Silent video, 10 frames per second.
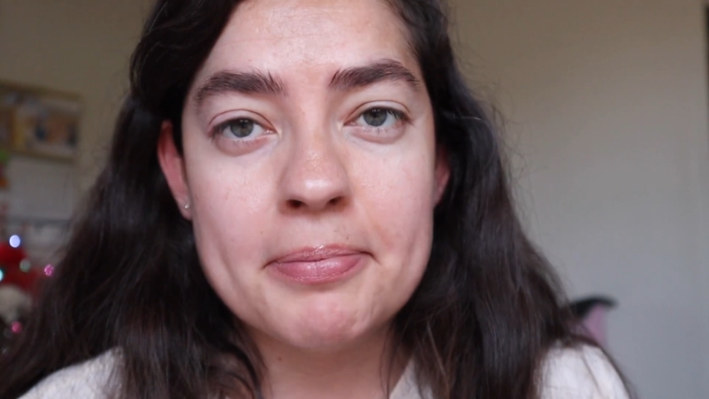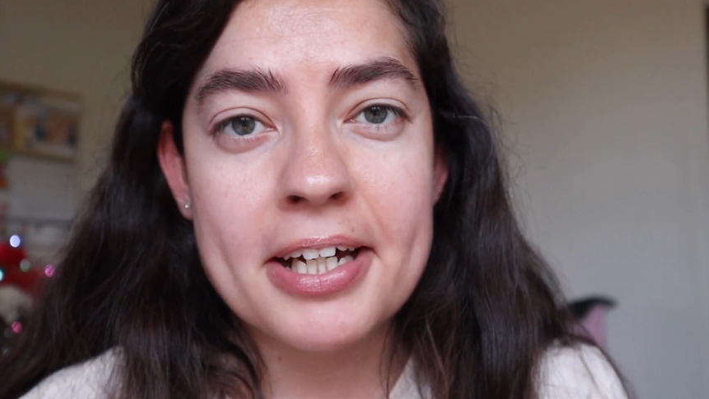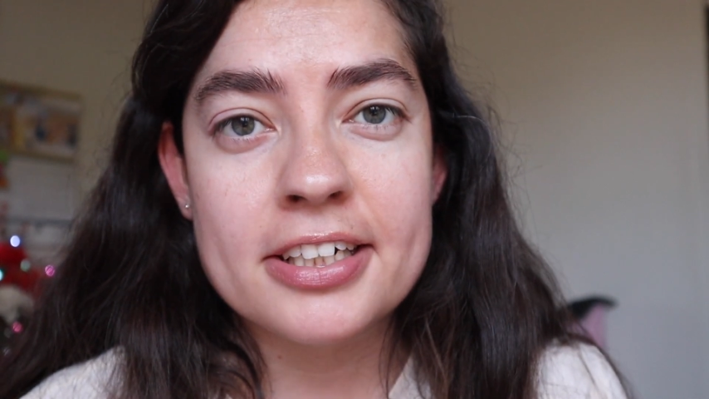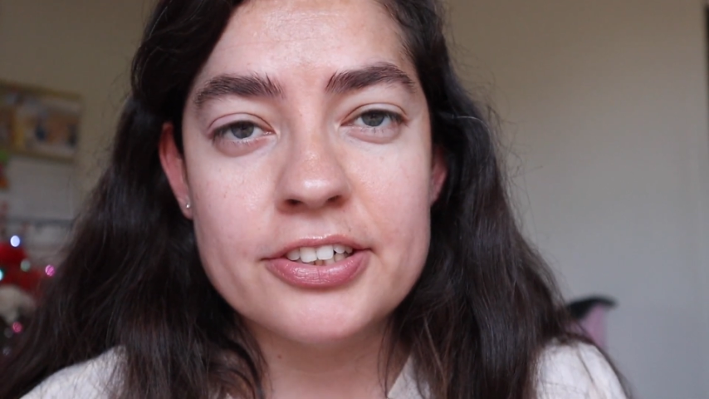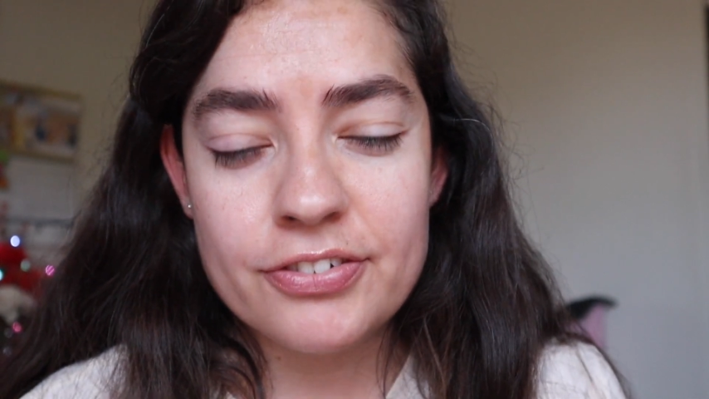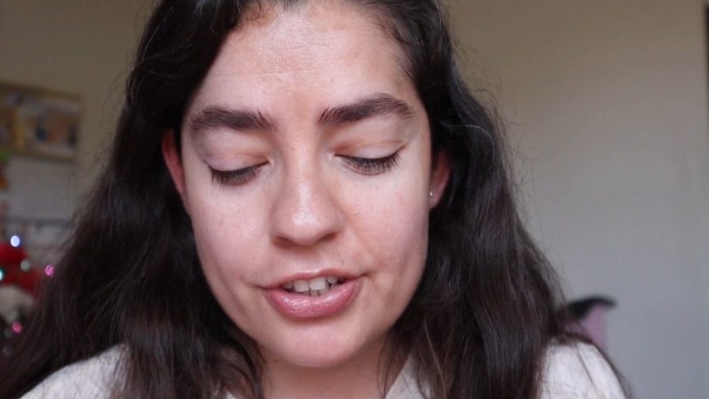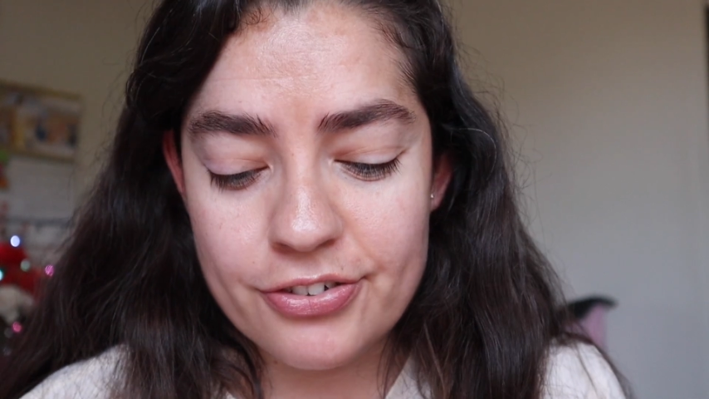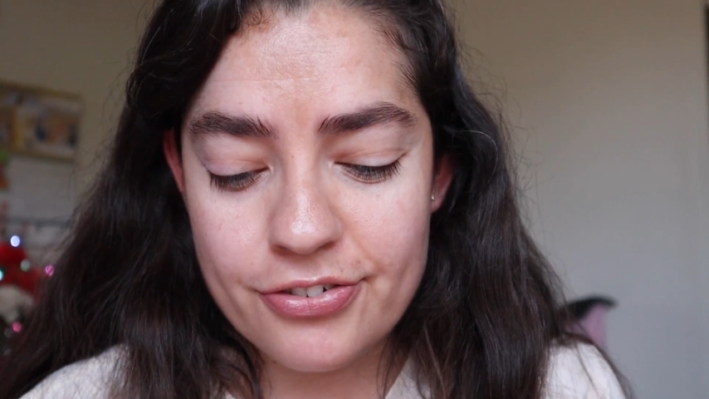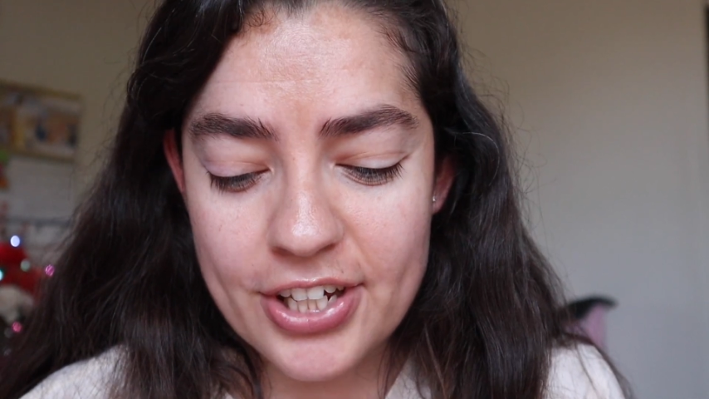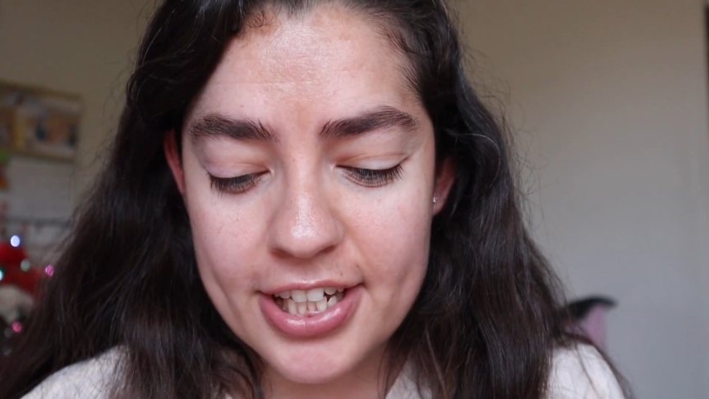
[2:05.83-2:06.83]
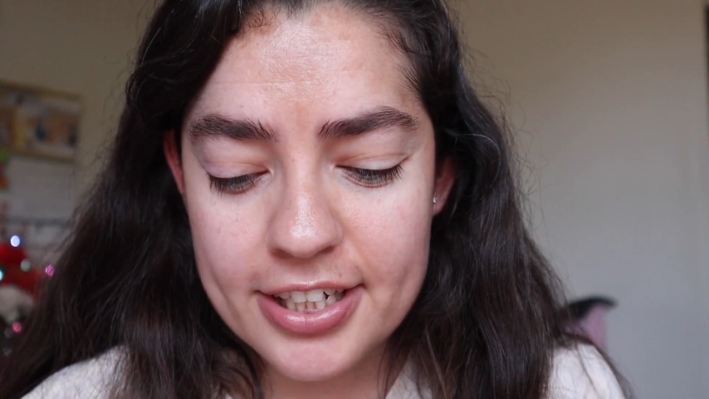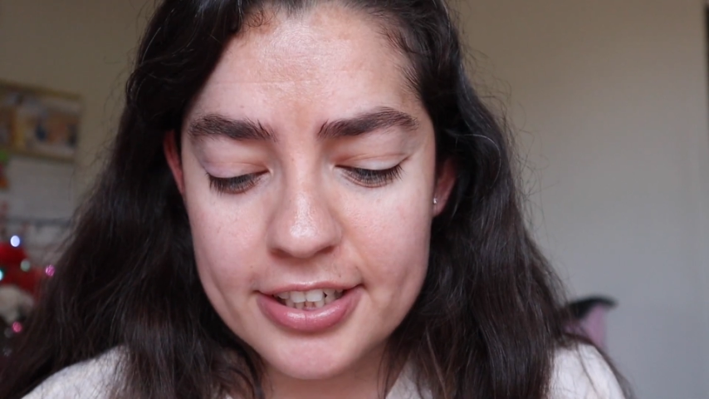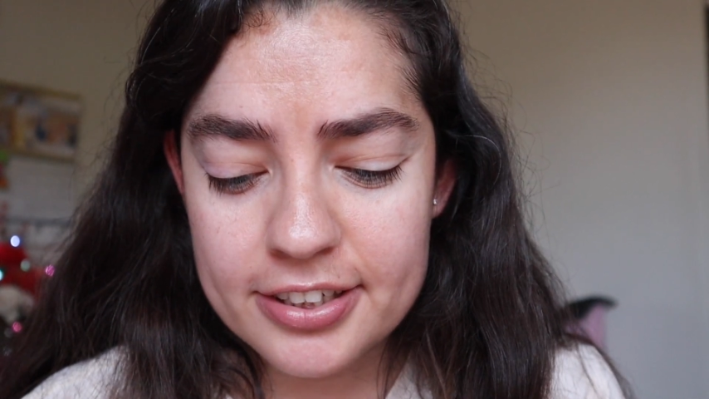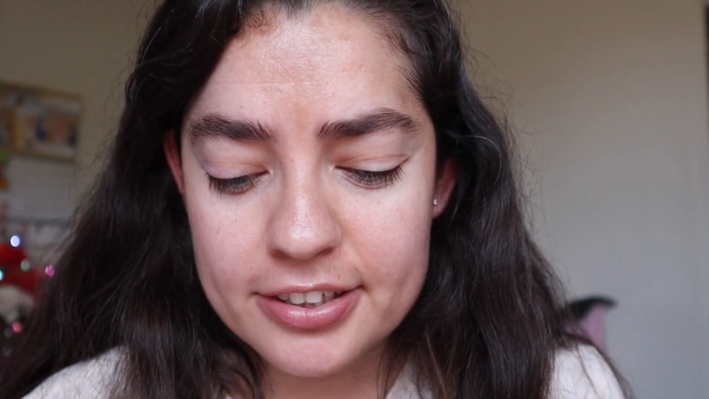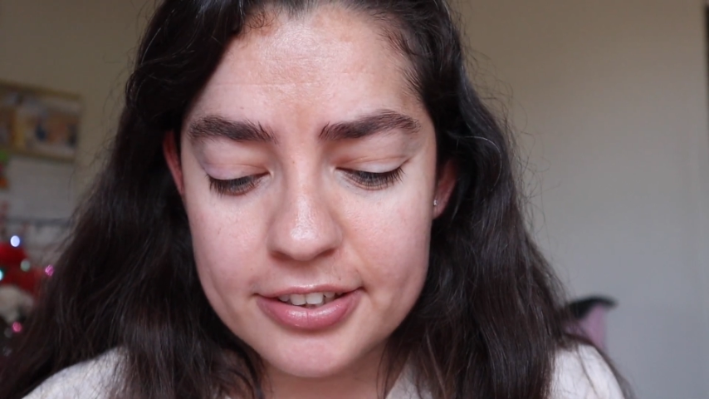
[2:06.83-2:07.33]
past few
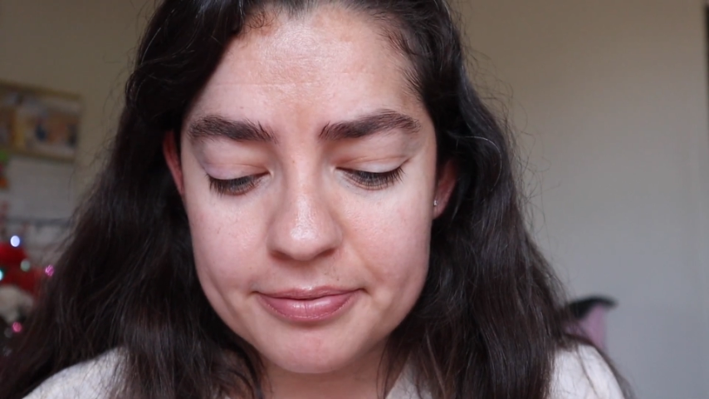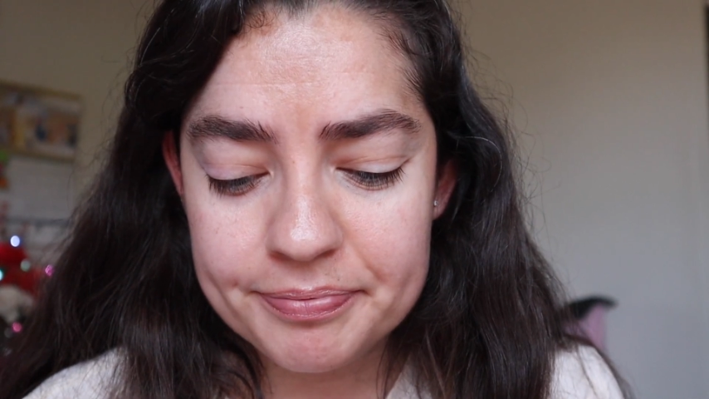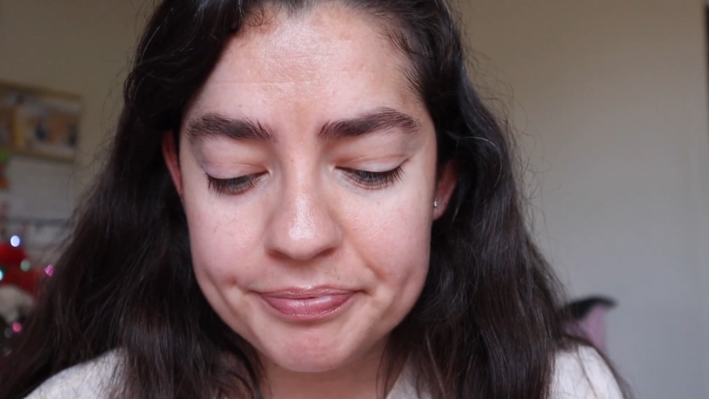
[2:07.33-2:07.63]
weeks